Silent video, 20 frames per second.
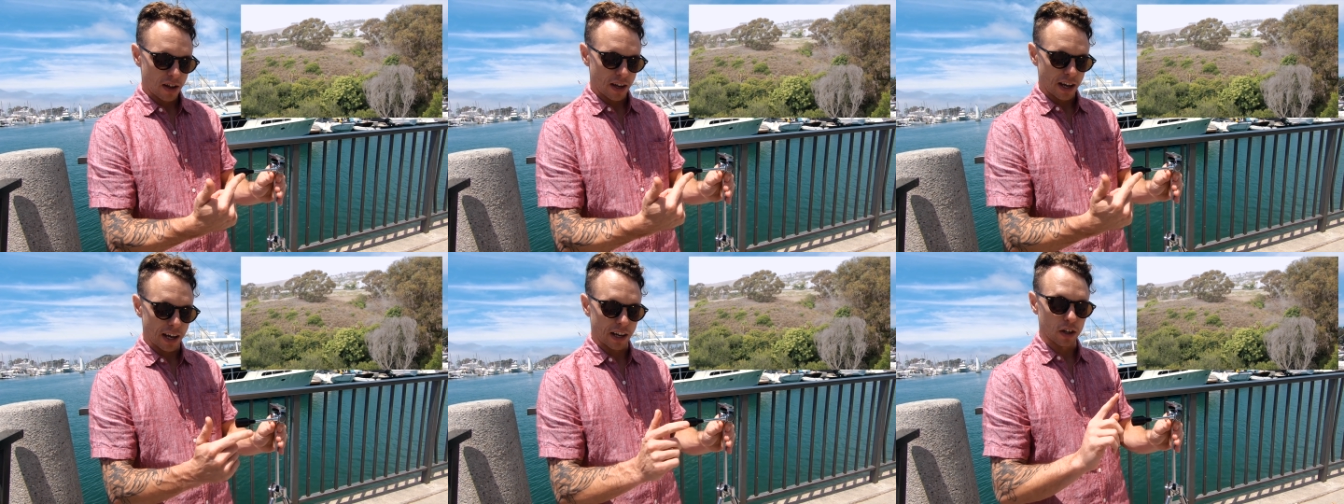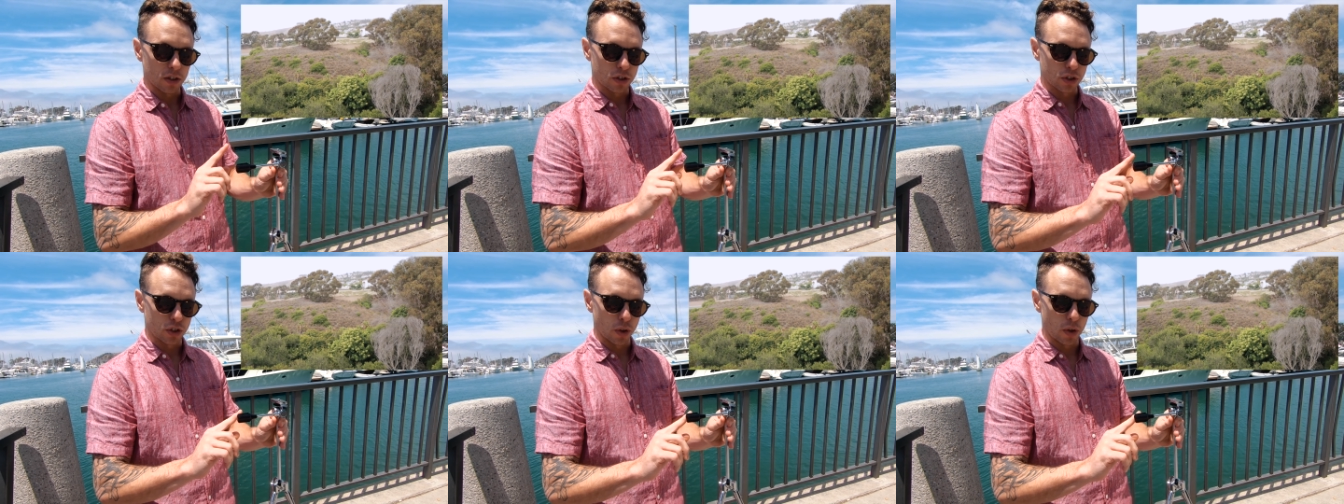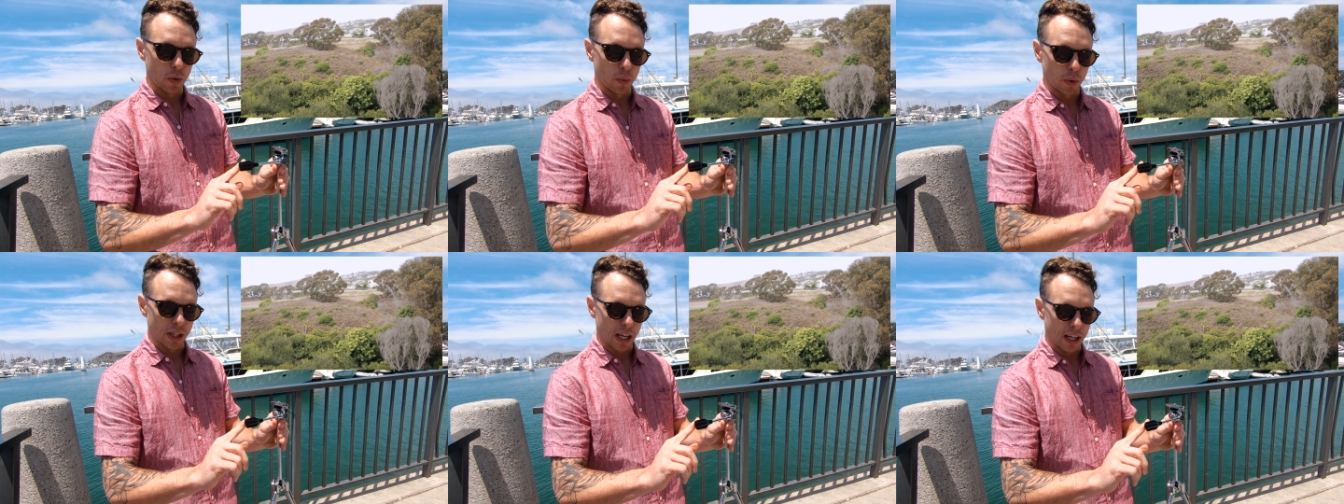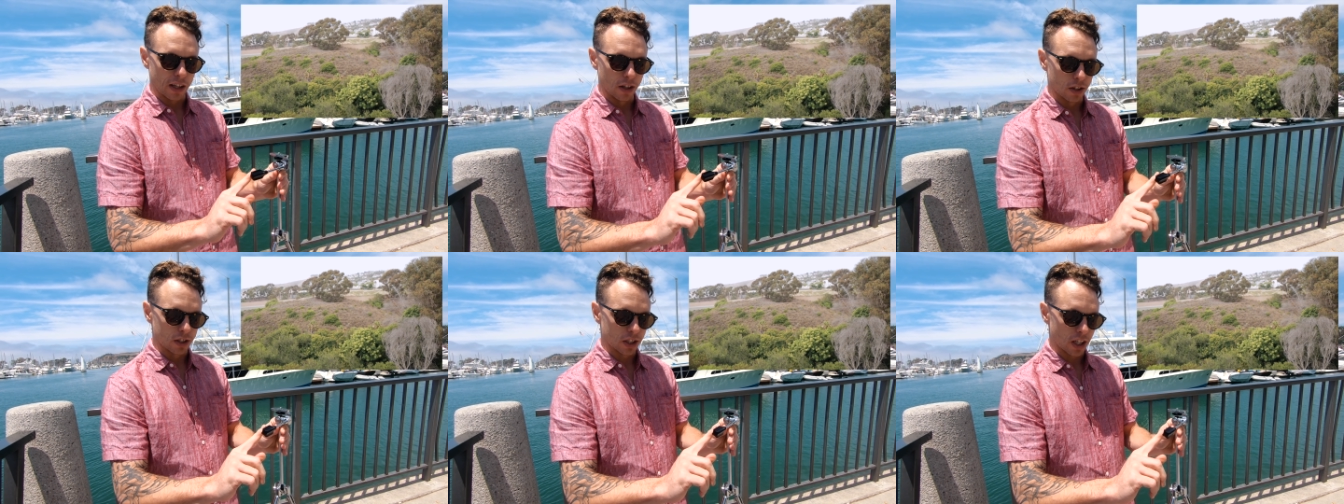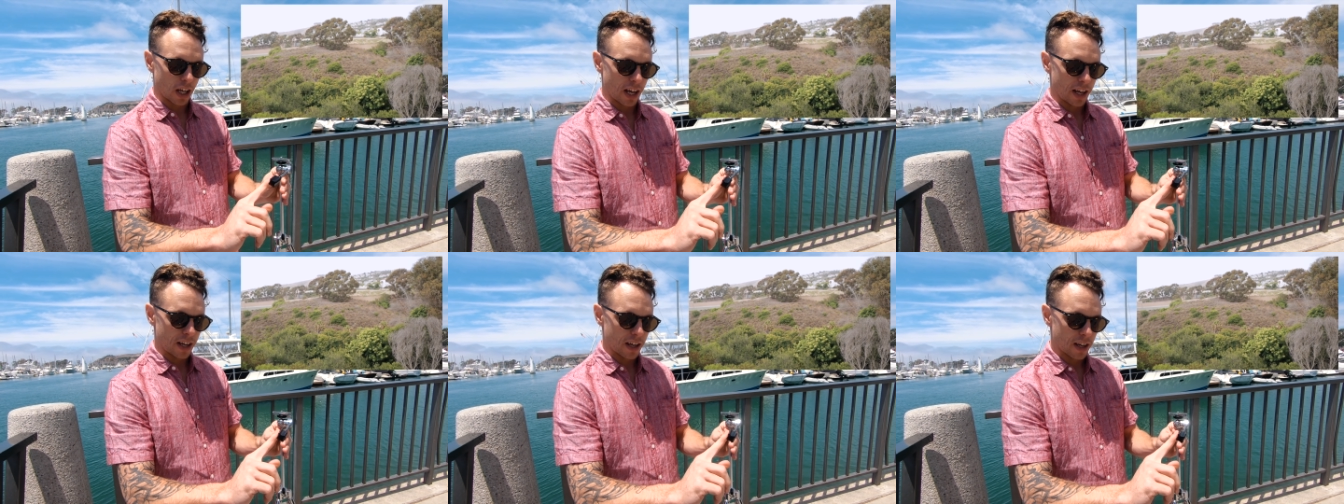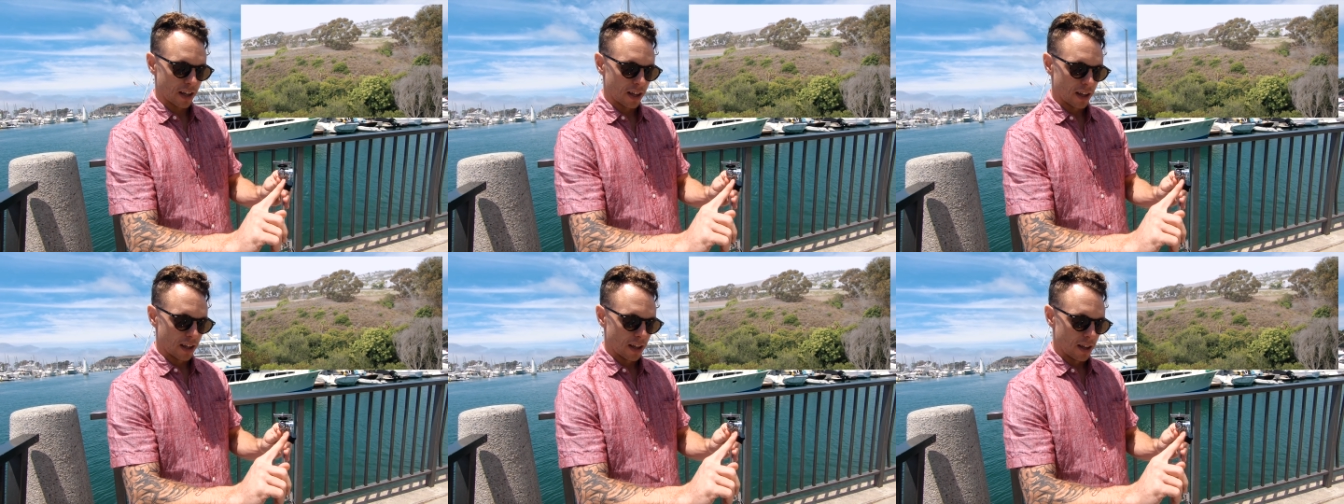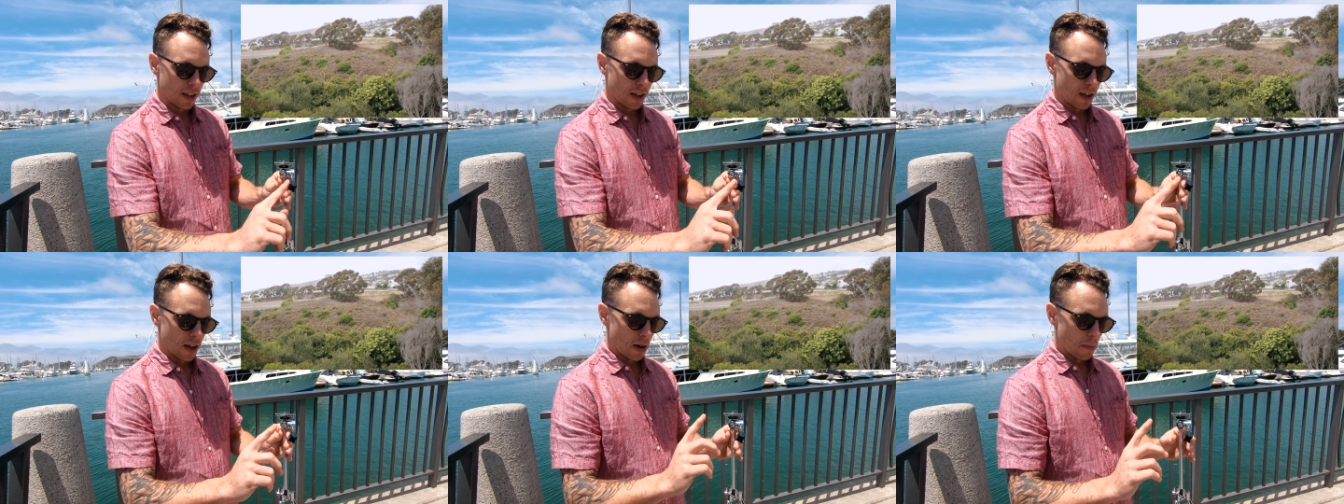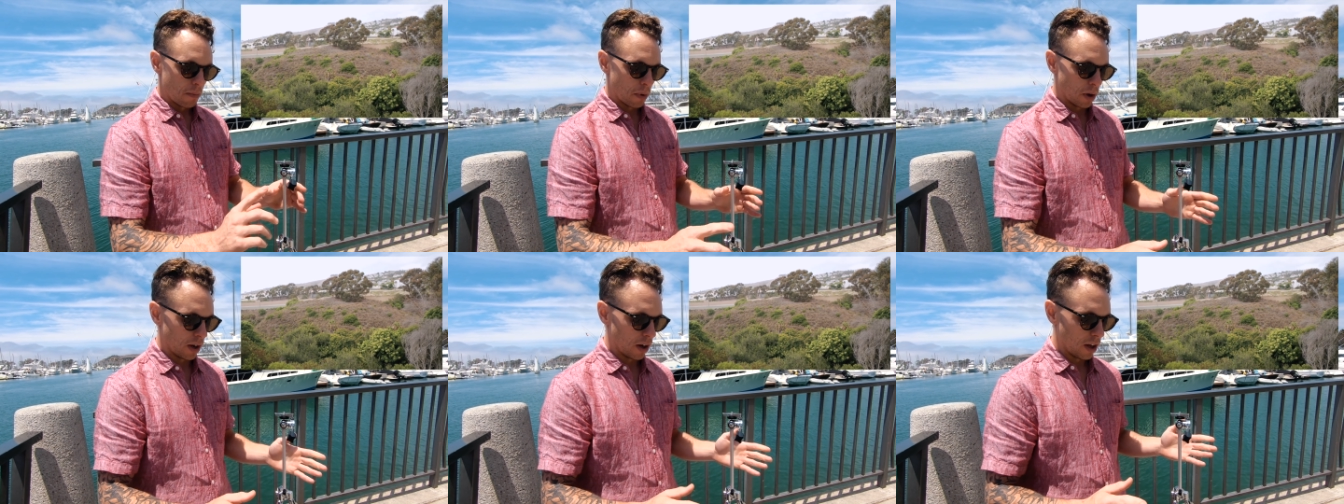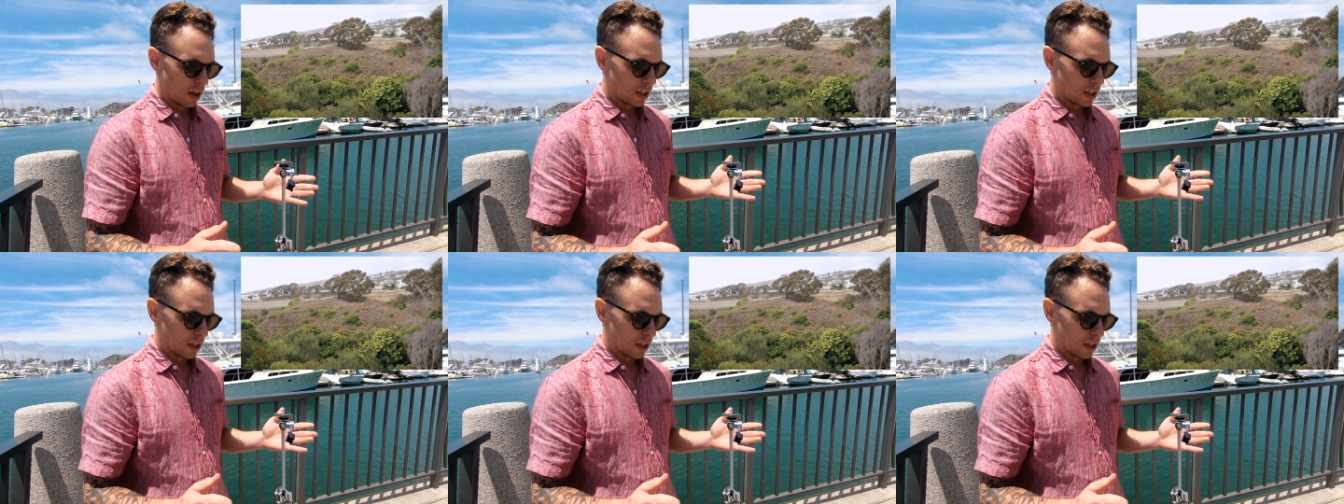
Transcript: And I'll show you what that looks like. But